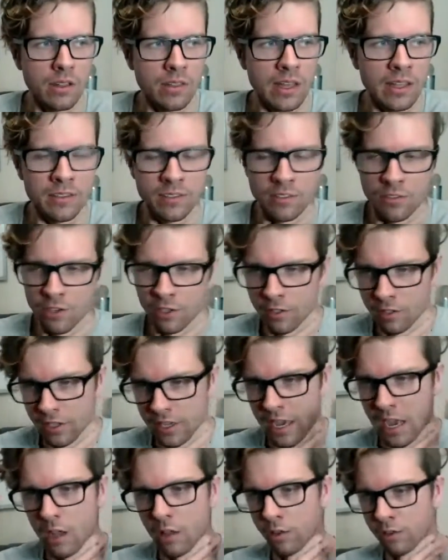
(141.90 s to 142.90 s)
That's
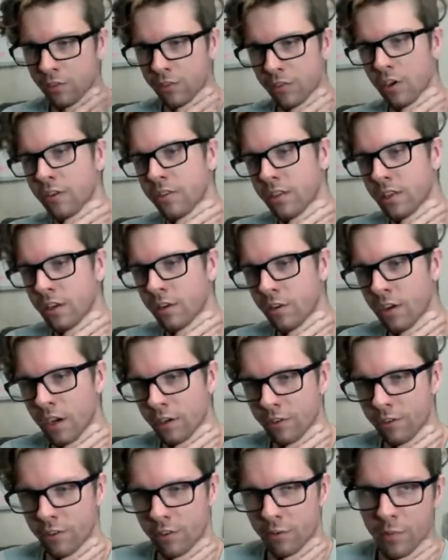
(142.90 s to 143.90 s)
generally how I'll start the
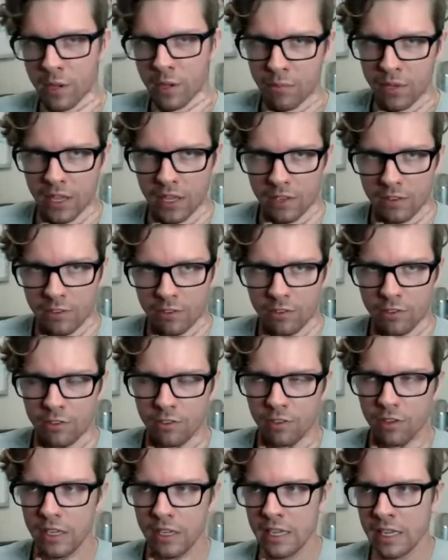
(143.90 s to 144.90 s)
introduction to my pitch.
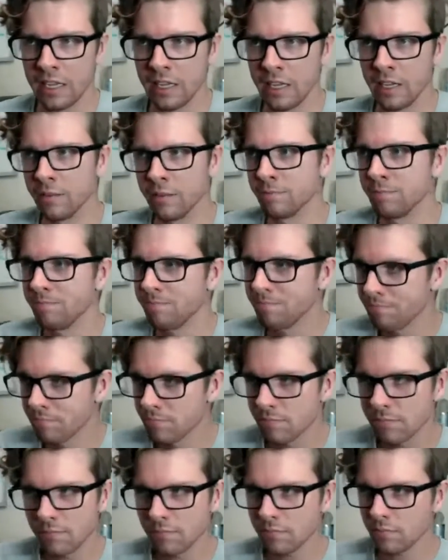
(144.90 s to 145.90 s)
And
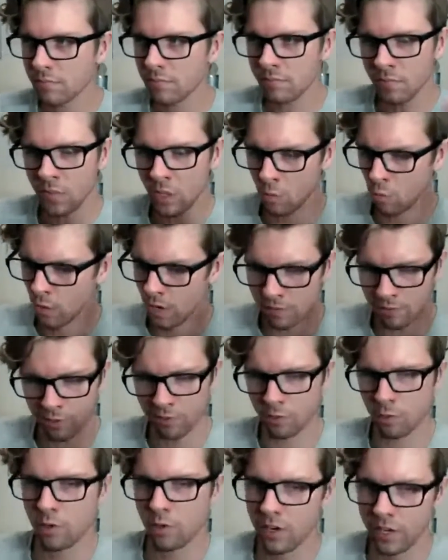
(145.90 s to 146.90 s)
whatever
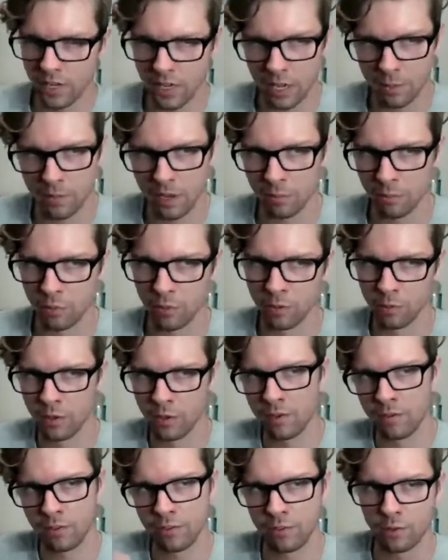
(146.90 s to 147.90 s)
story I come up with,
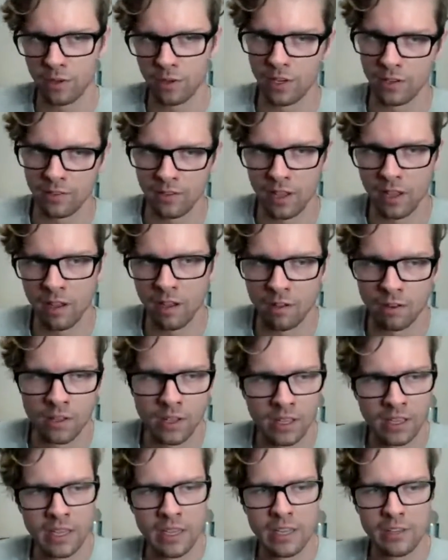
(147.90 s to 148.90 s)
whatever story I tell,
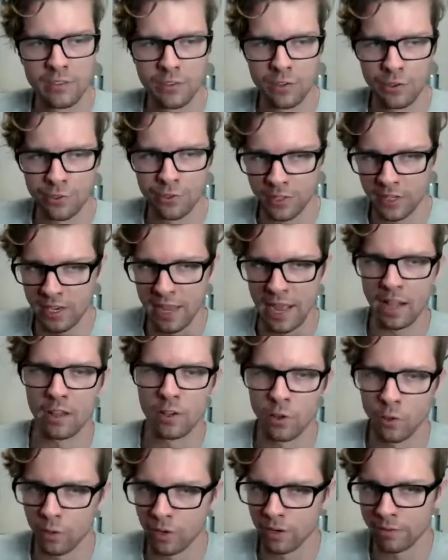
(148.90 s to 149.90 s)
it's usually an
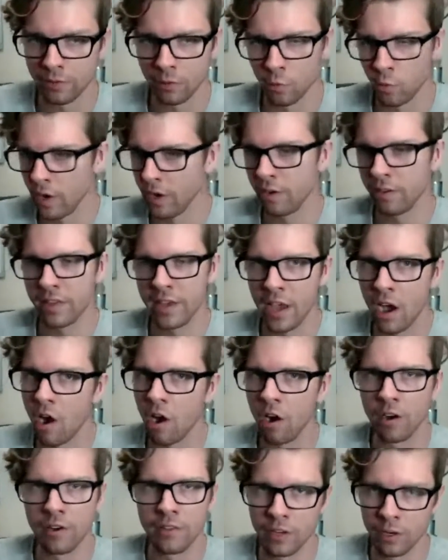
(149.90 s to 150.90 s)
allegory for where they
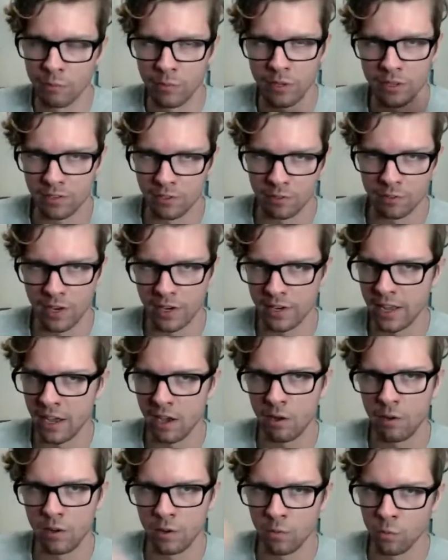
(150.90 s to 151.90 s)
are in their business right
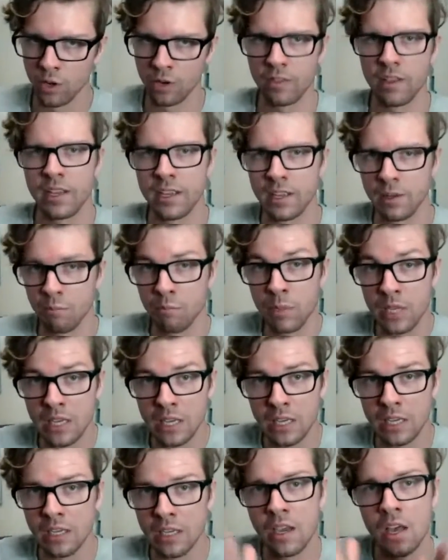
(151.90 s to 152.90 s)
now and where they can
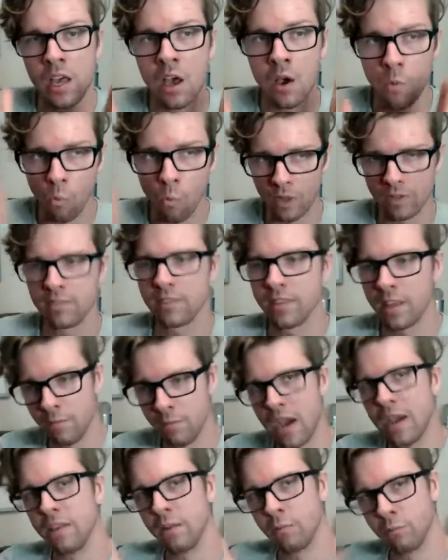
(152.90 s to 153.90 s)
be once they
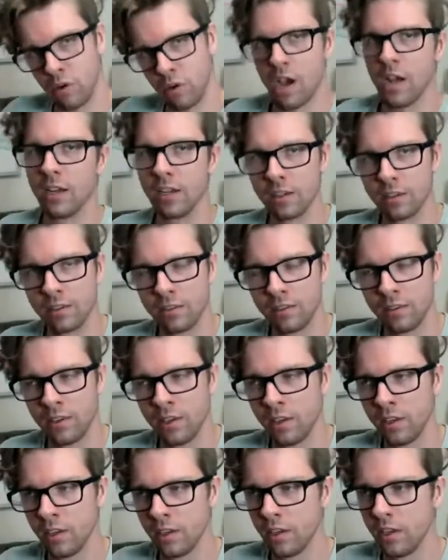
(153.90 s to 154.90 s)
buy the product.
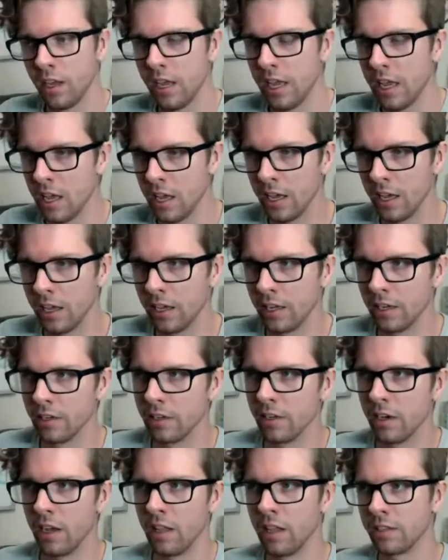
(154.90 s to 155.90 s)

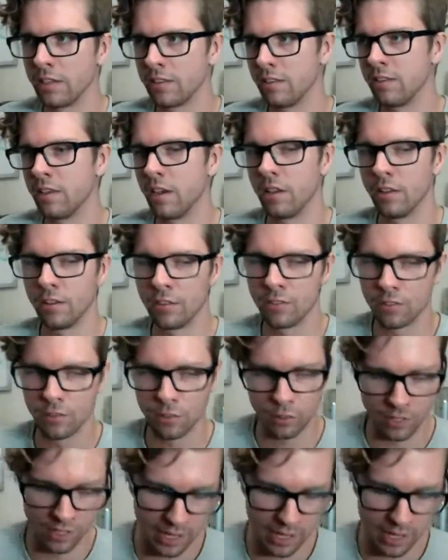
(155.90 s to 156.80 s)
And I like to tell this story